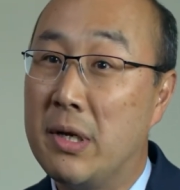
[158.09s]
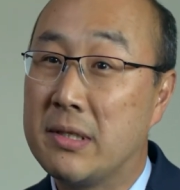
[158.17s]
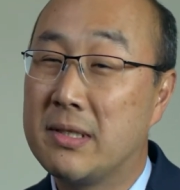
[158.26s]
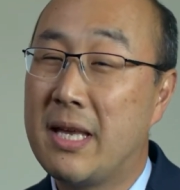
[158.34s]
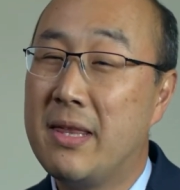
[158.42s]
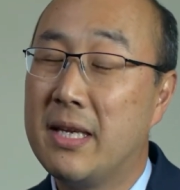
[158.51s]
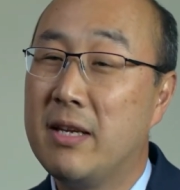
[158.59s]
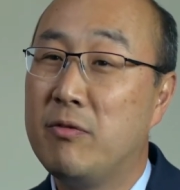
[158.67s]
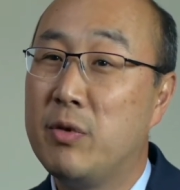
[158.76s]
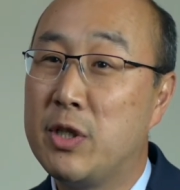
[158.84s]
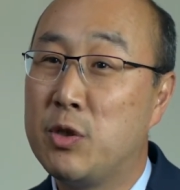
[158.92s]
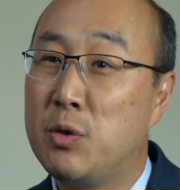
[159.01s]
Because I think if
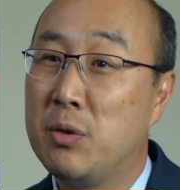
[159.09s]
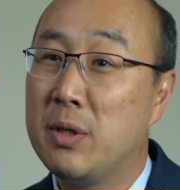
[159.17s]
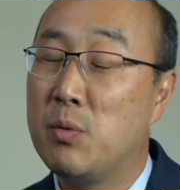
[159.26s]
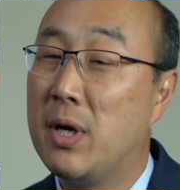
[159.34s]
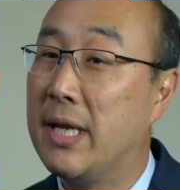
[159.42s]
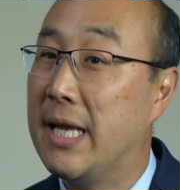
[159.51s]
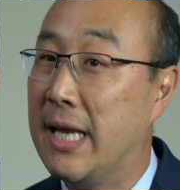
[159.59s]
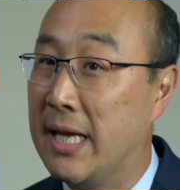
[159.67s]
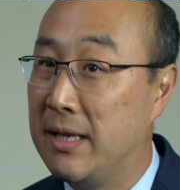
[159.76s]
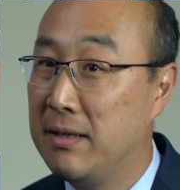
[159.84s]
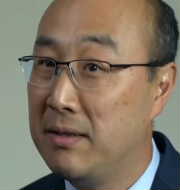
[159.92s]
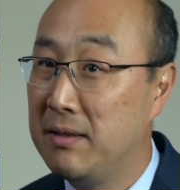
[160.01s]
we truly want to
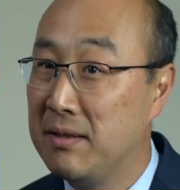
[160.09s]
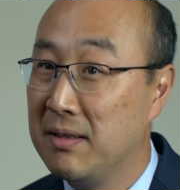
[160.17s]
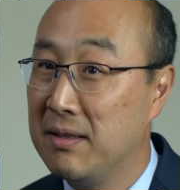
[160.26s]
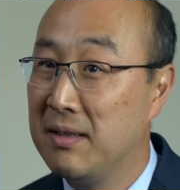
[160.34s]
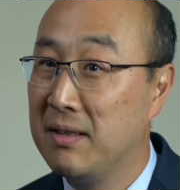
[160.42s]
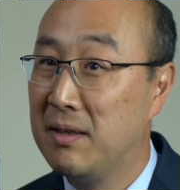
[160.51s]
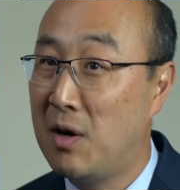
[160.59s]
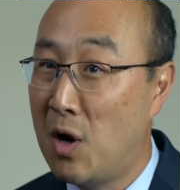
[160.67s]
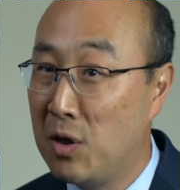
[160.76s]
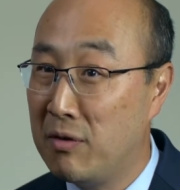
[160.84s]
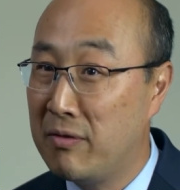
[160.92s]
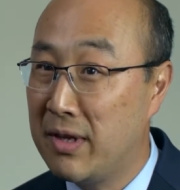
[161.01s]
end
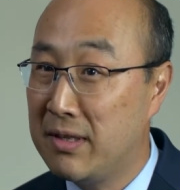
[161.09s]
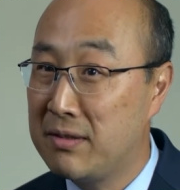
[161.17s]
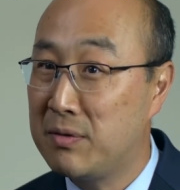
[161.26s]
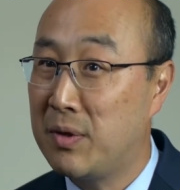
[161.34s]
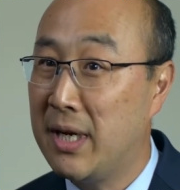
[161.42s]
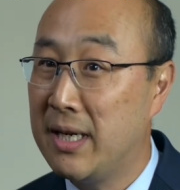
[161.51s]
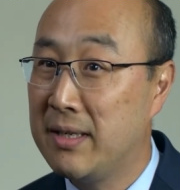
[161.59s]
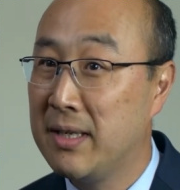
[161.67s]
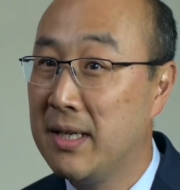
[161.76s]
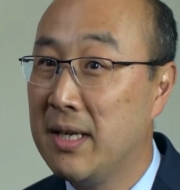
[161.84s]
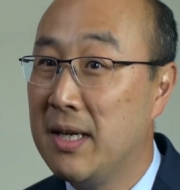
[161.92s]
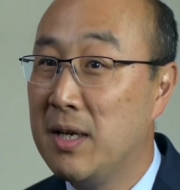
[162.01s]
all of this, right,
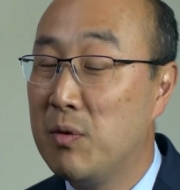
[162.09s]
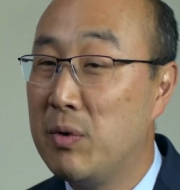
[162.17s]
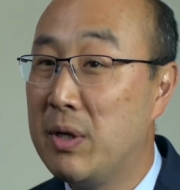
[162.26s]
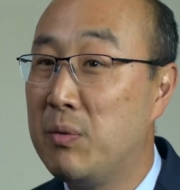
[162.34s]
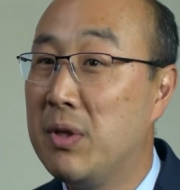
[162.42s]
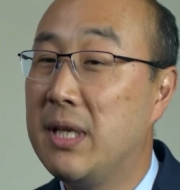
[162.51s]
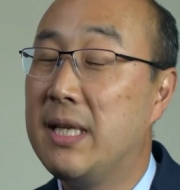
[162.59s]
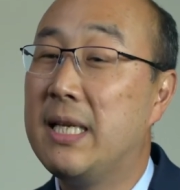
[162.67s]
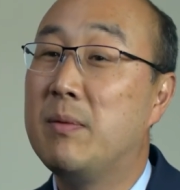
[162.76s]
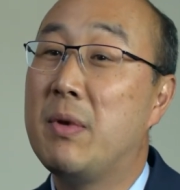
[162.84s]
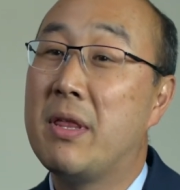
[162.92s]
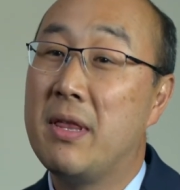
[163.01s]
we really need
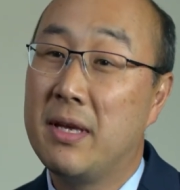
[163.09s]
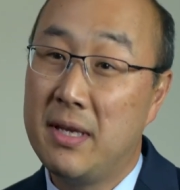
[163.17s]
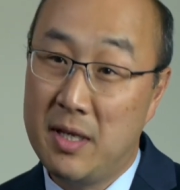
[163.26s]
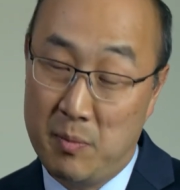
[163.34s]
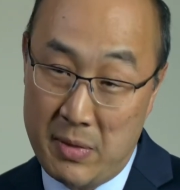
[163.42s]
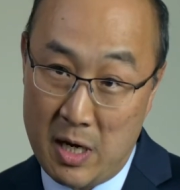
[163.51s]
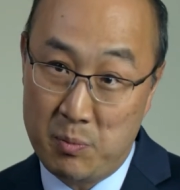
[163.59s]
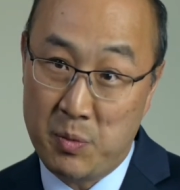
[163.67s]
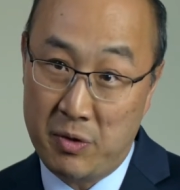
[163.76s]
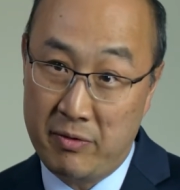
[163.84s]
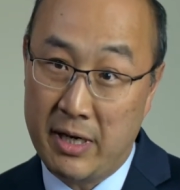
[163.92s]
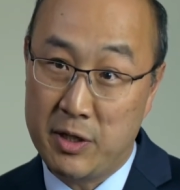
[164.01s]
to be thinking about
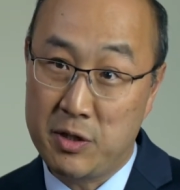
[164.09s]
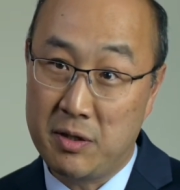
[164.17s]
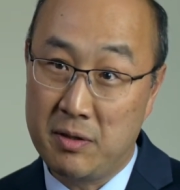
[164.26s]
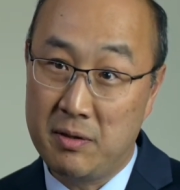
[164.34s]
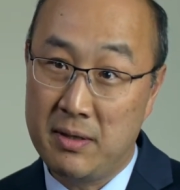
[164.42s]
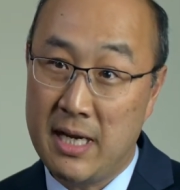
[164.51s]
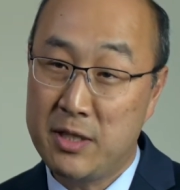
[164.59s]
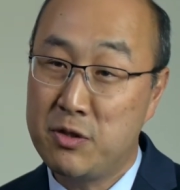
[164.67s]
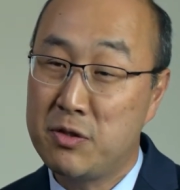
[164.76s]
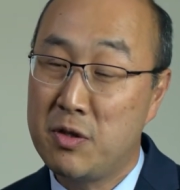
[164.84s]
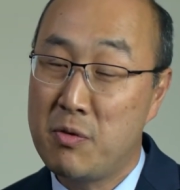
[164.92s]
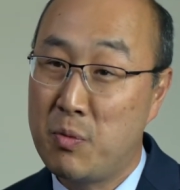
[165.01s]
prevention, not
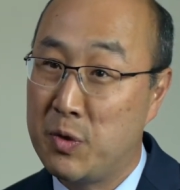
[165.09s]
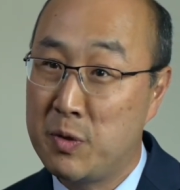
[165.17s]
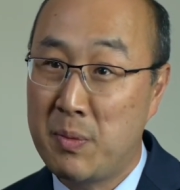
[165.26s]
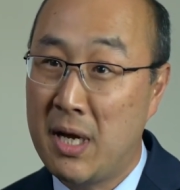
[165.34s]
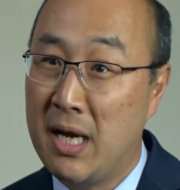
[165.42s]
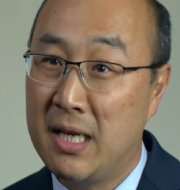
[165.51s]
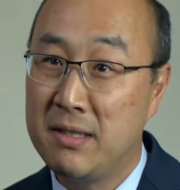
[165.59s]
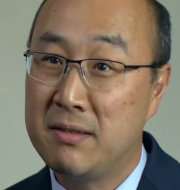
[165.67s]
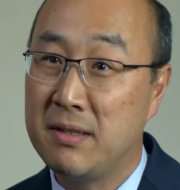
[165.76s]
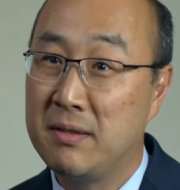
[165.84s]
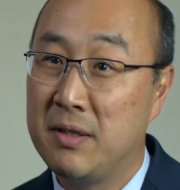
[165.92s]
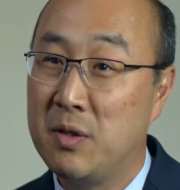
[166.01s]
just the response.
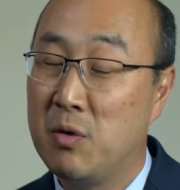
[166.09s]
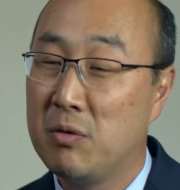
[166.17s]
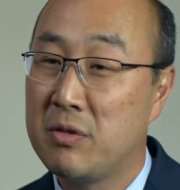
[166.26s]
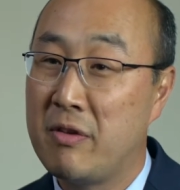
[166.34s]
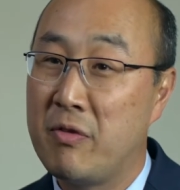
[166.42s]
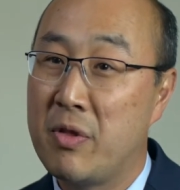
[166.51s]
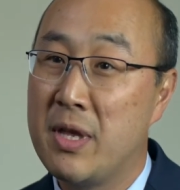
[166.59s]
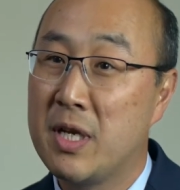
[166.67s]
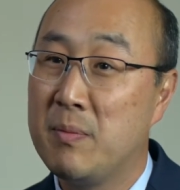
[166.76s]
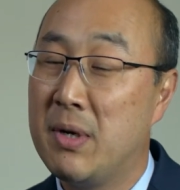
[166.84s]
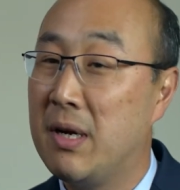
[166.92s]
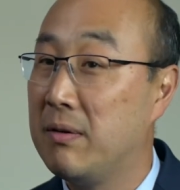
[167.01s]
And if you think
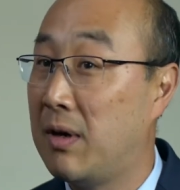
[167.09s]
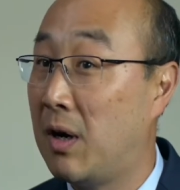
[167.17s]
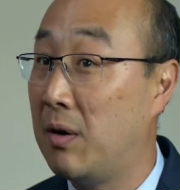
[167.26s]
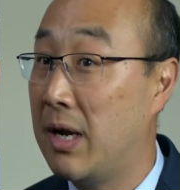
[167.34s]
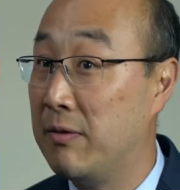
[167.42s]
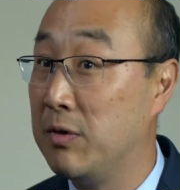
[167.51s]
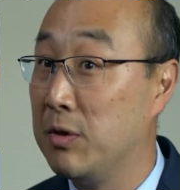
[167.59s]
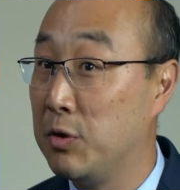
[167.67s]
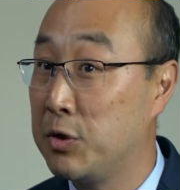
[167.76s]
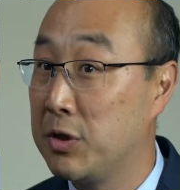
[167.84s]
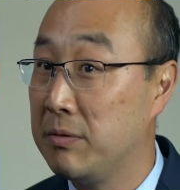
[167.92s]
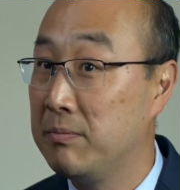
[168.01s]
about our
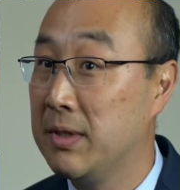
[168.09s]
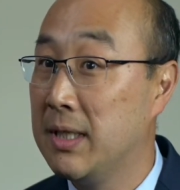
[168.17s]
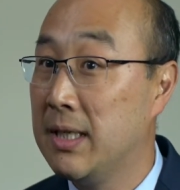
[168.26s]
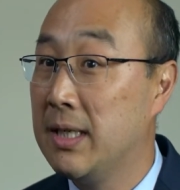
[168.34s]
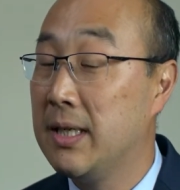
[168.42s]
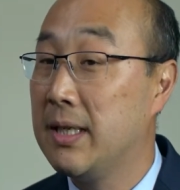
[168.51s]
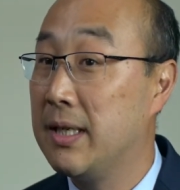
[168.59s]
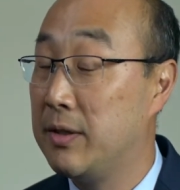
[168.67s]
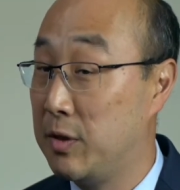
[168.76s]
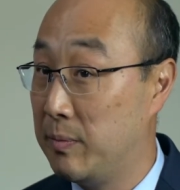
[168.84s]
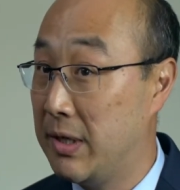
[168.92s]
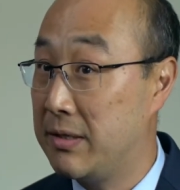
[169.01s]
evolution
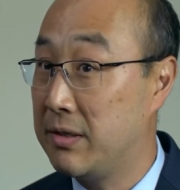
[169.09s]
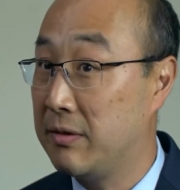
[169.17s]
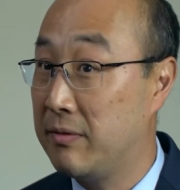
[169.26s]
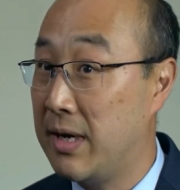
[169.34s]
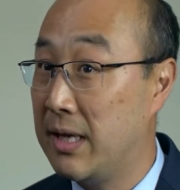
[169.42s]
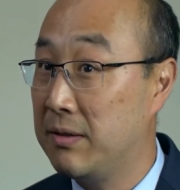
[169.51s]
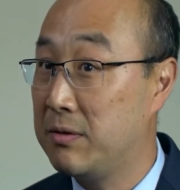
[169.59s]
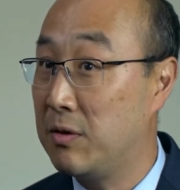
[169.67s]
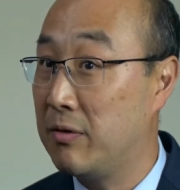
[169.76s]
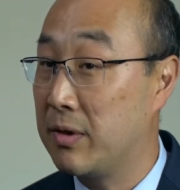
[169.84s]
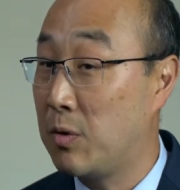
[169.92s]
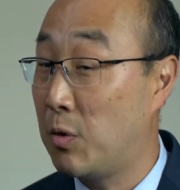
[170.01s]
in domestic violence
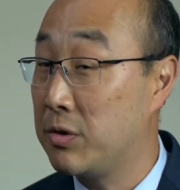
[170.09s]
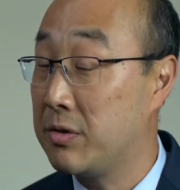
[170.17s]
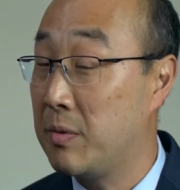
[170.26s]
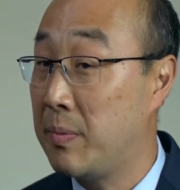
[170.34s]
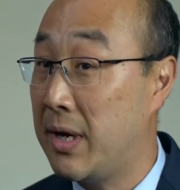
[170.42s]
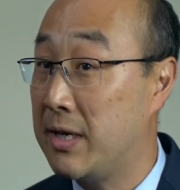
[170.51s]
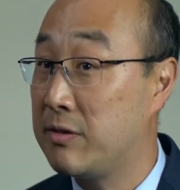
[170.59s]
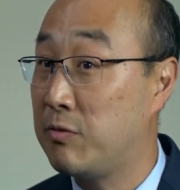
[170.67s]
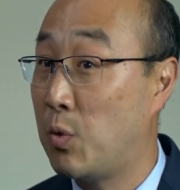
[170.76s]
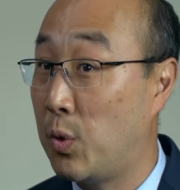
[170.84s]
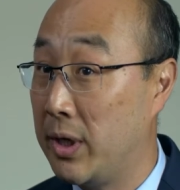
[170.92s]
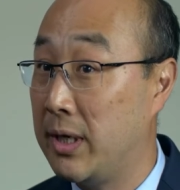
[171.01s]
over the course of the past
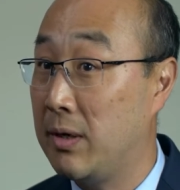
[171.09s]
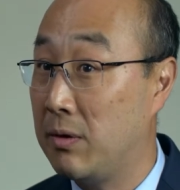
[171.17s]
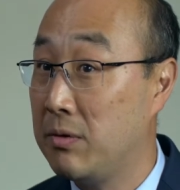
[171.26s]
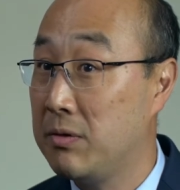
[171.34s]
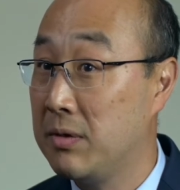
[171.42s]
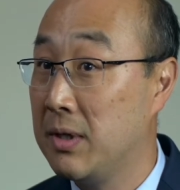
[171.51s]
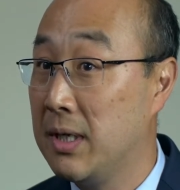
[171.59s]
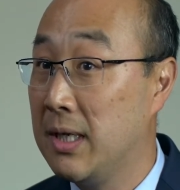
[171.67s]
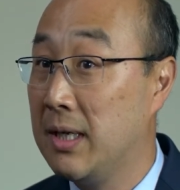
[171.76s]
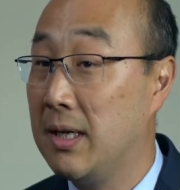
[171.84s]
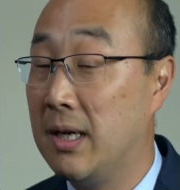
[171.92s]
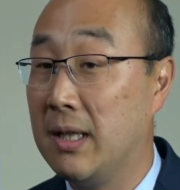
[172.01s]
40 years,
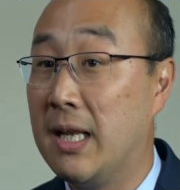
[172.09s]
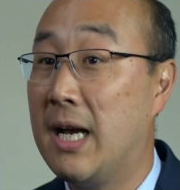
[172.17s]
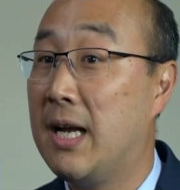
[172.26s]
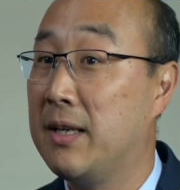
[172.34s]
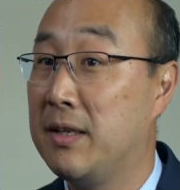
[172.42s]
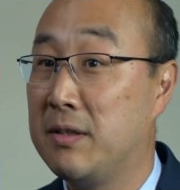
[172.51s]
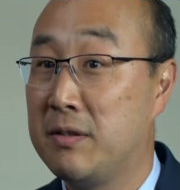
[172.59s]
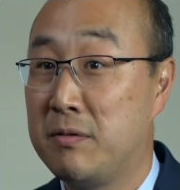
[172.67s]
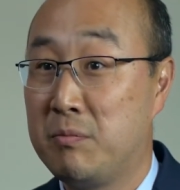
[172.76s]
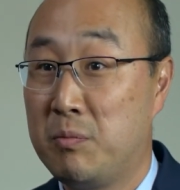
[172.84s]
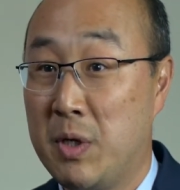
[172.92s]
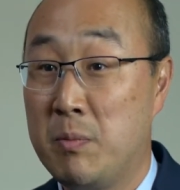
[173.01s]
a lot has
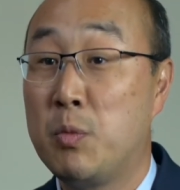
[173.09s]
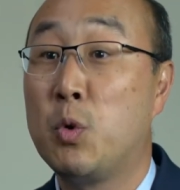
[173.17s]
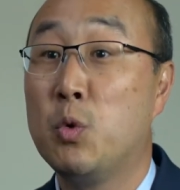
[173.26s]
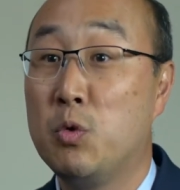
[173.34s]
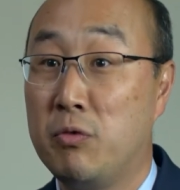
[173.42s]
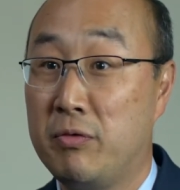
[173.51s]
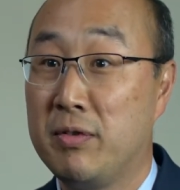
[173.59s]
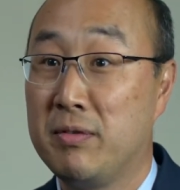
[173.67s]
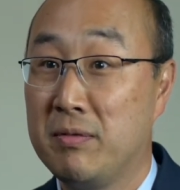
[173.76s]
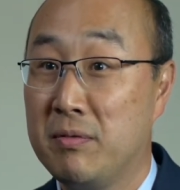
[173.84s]
improved.